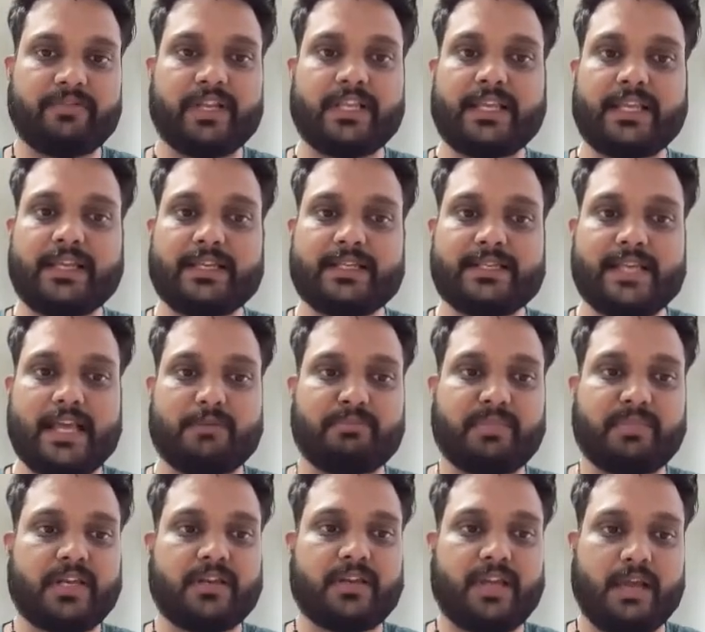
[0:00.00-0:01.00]
everything is
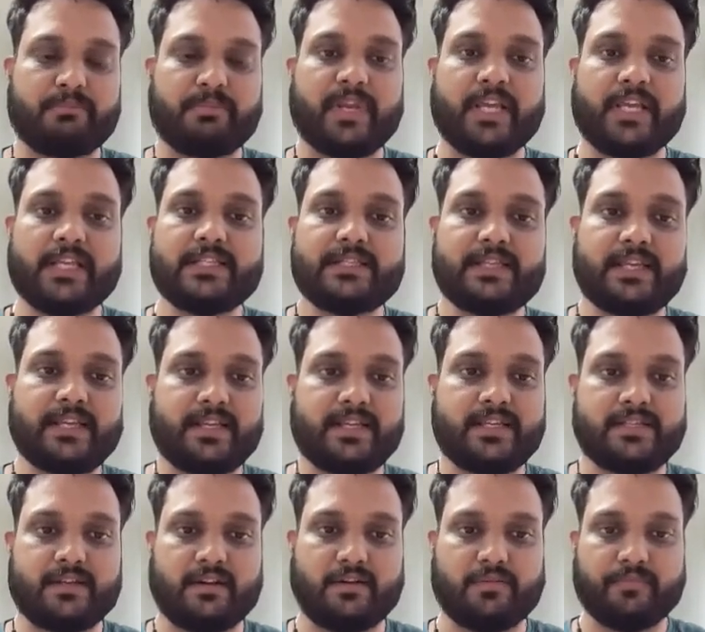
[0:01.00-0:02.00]
happening in
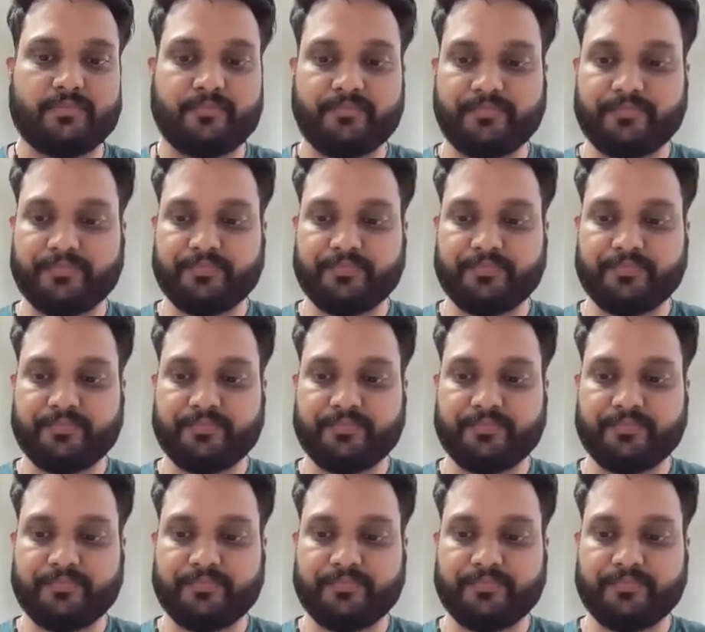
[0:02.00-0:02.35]
series now.